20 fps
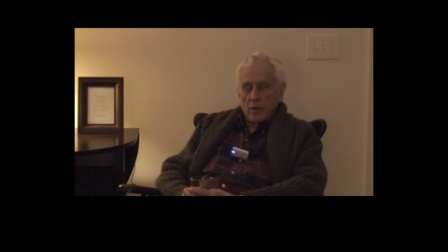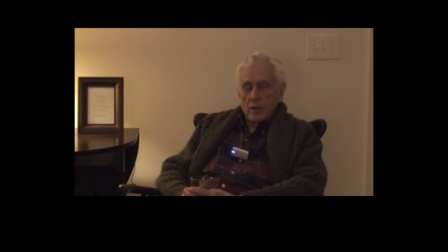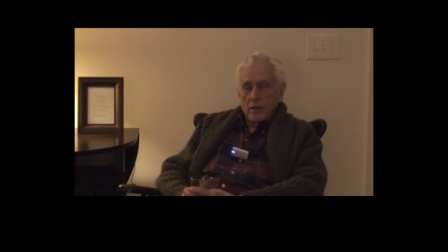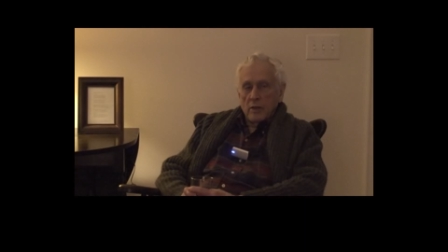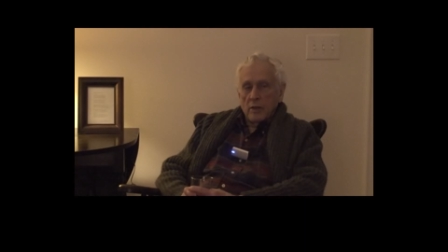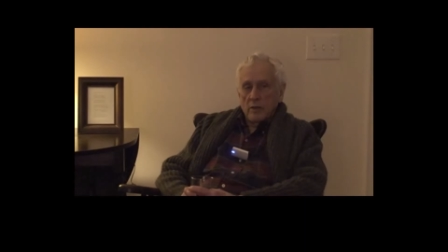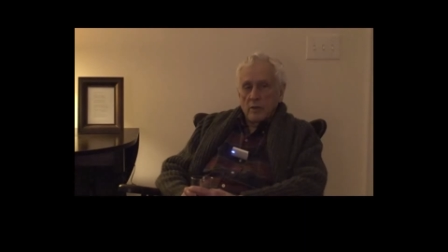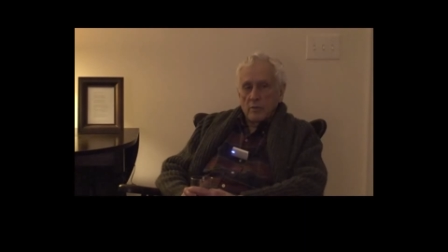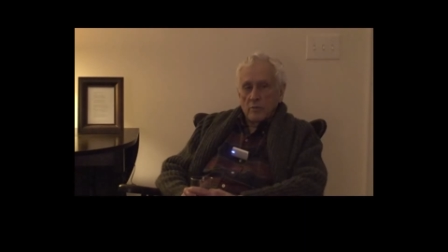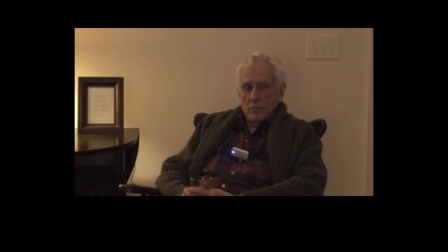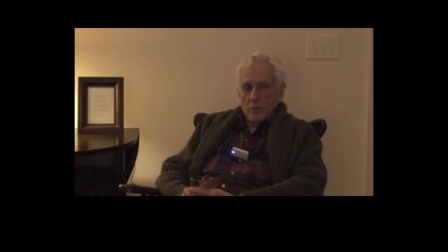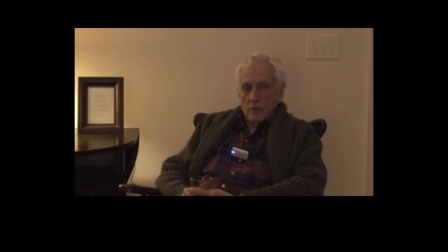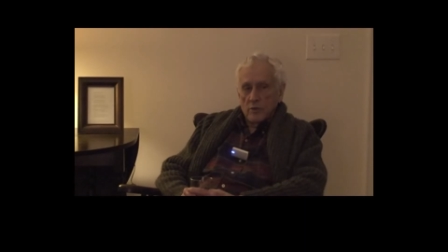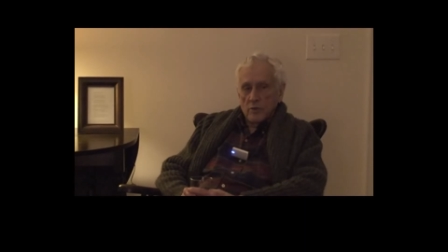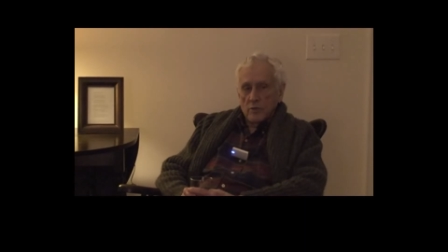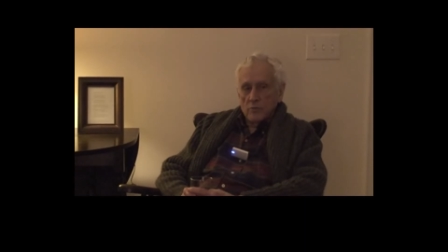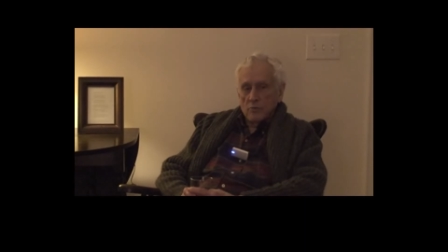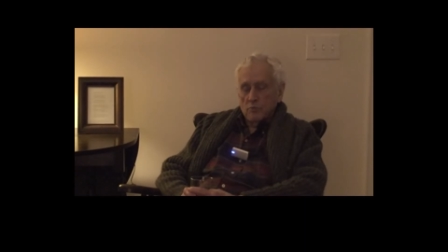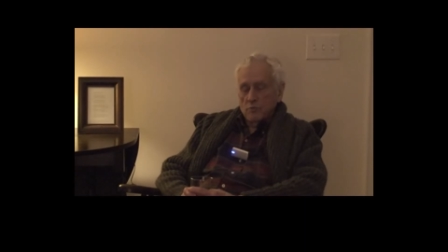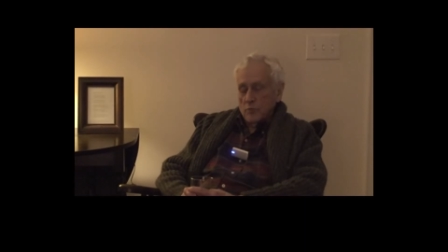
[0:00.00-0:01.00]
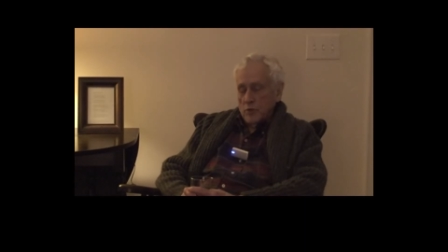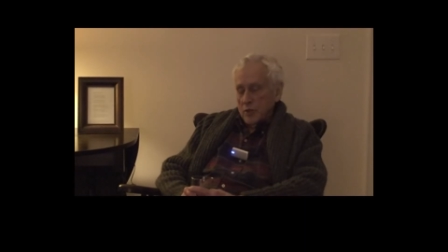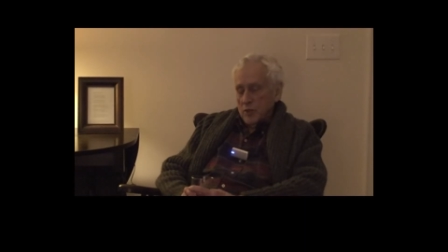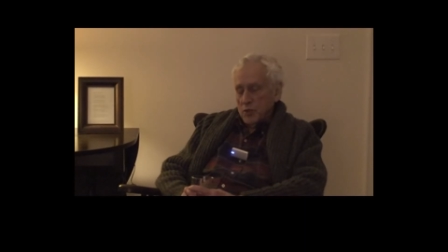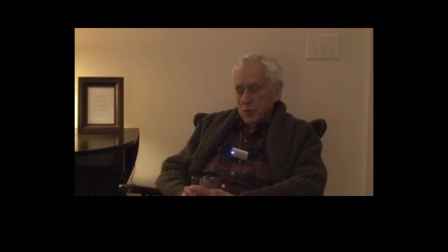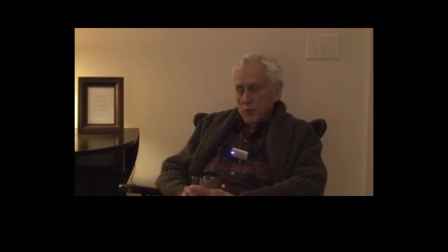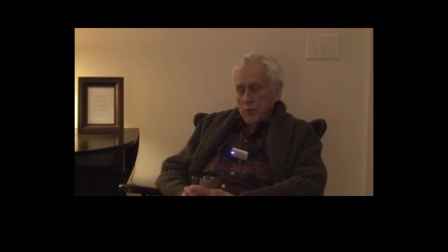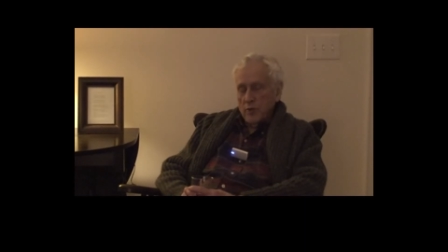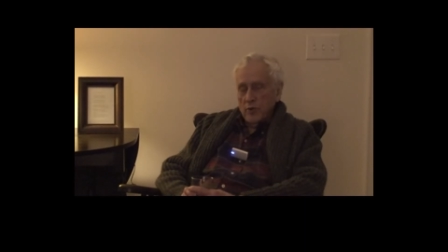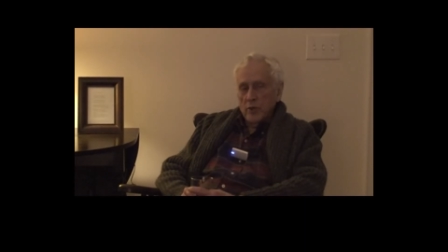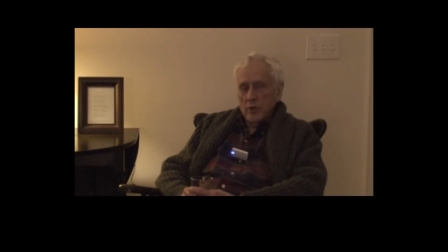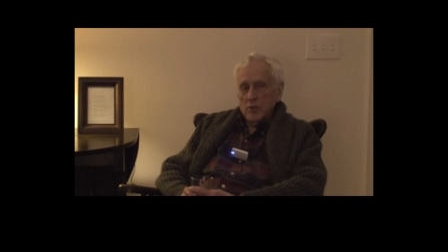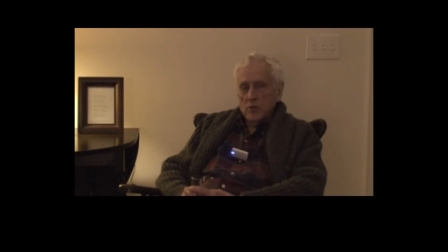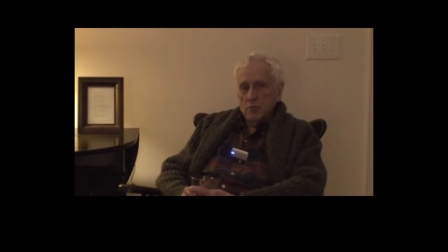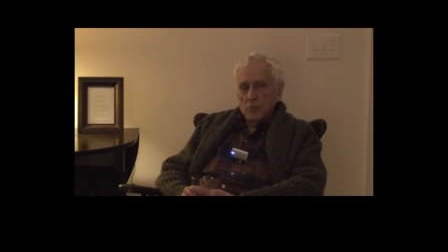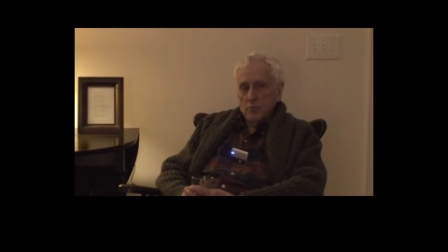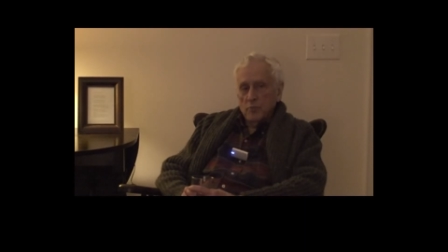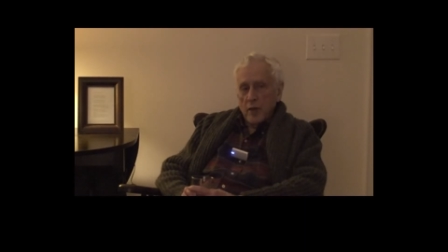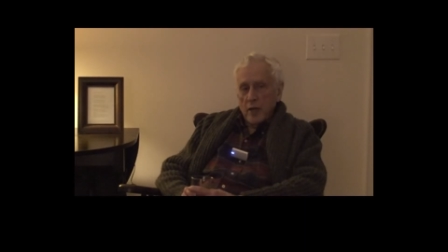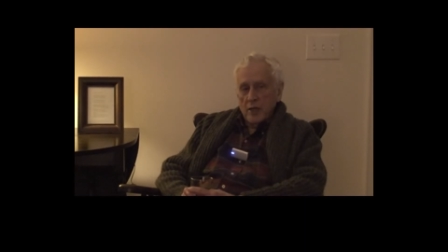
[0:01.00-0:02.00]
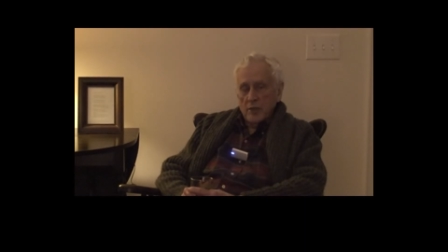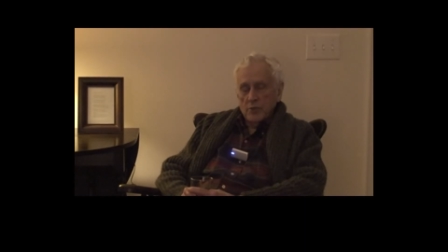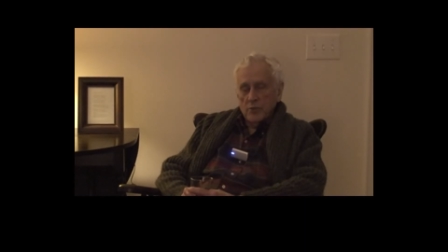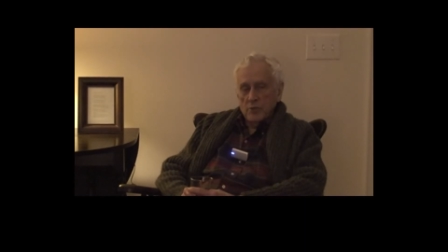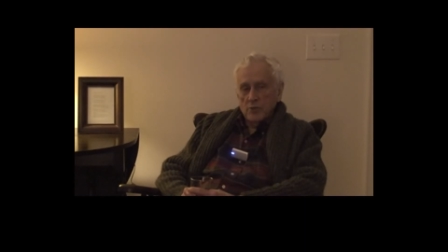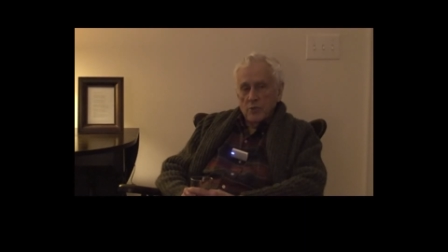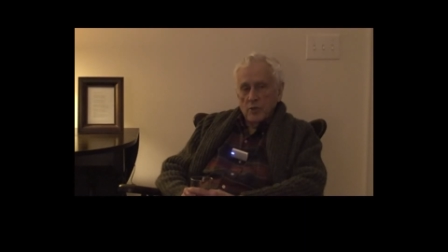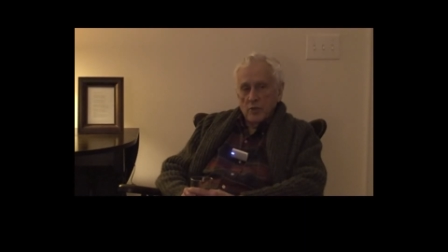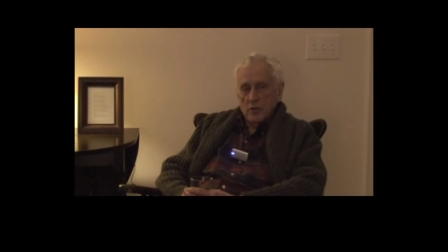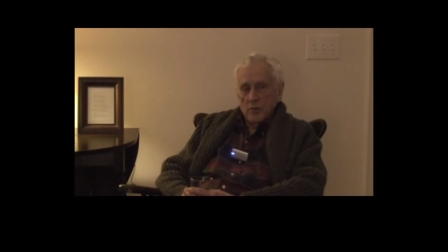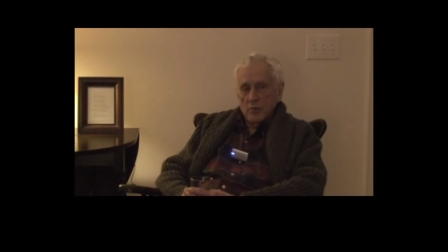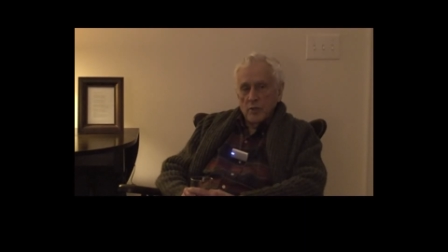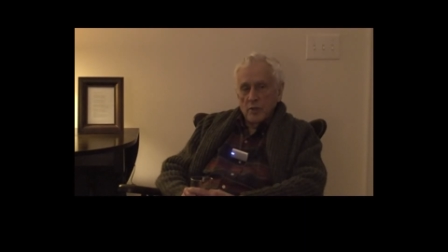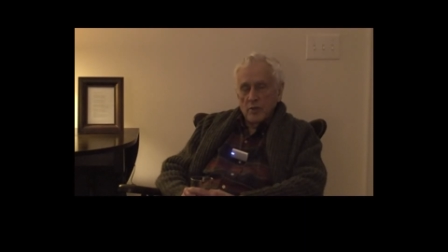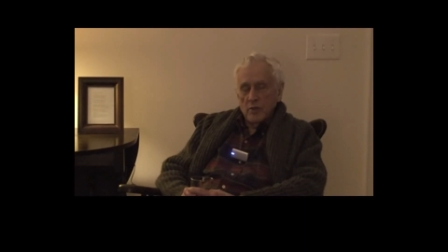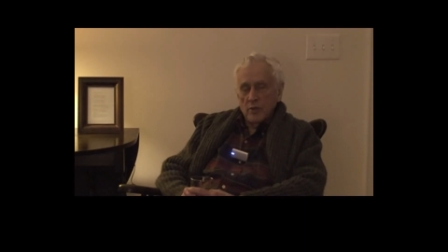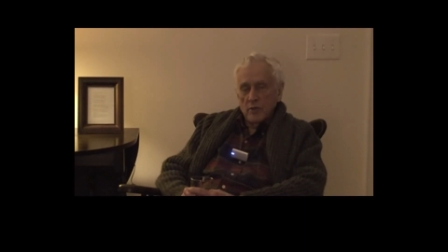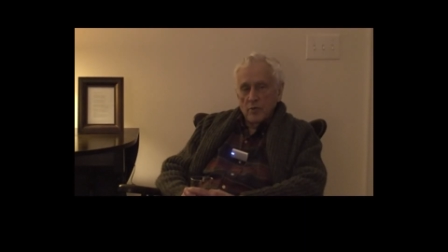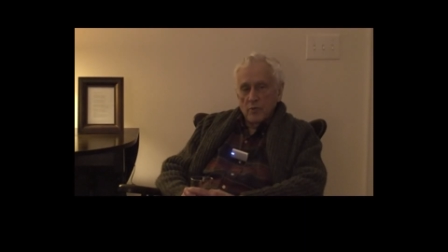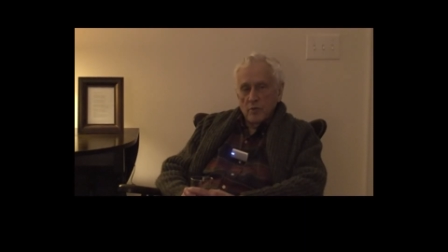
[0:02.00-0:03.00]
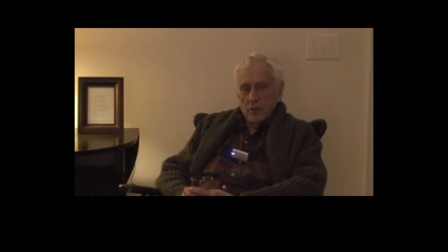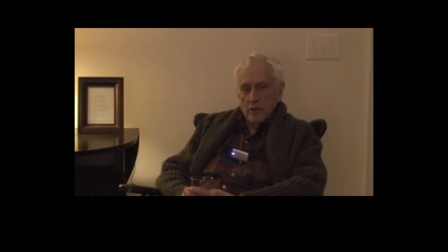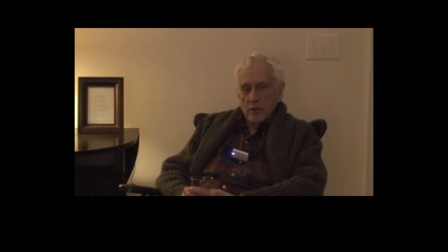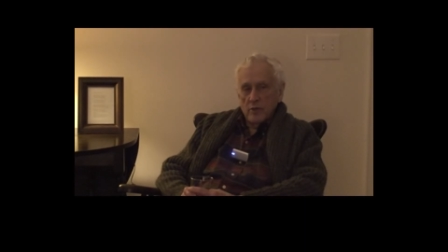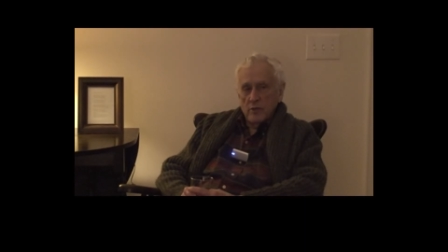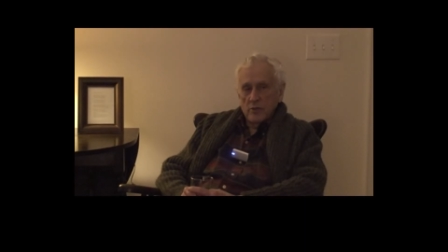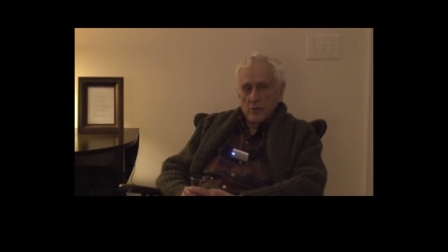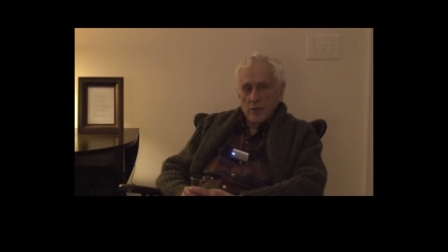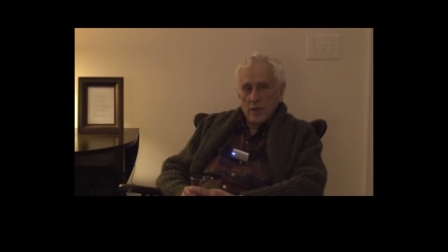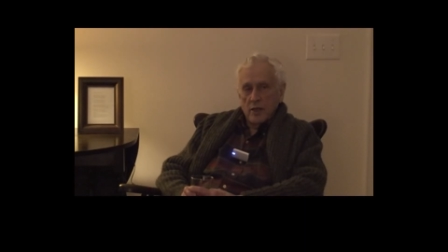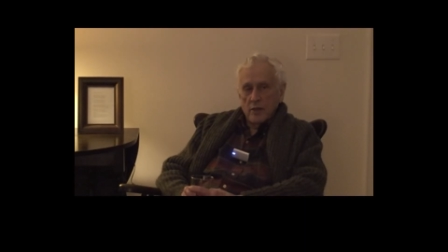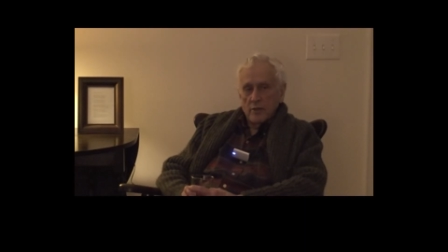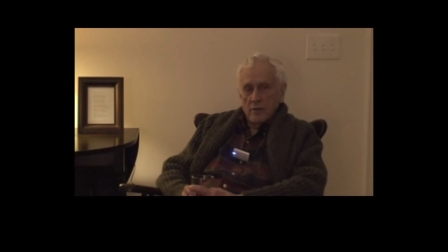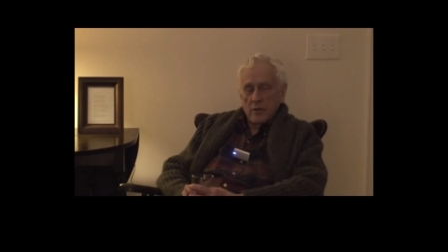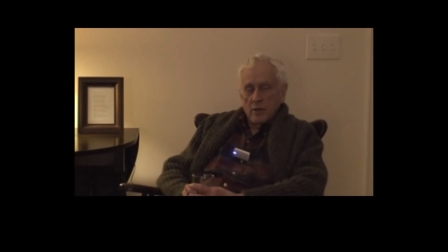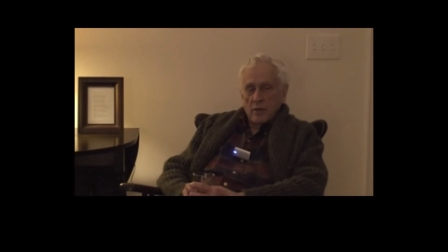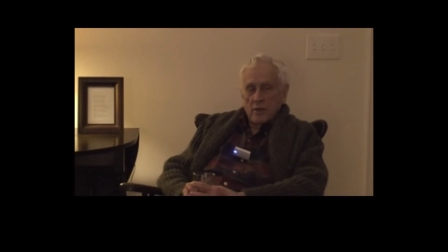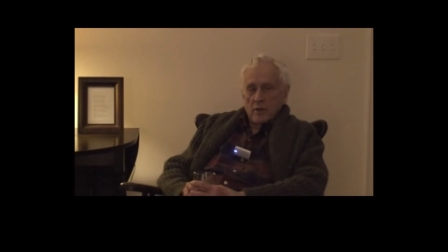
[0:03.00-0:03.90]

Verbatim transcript: Uh, the experienced pastors ought to be the youth leaders, not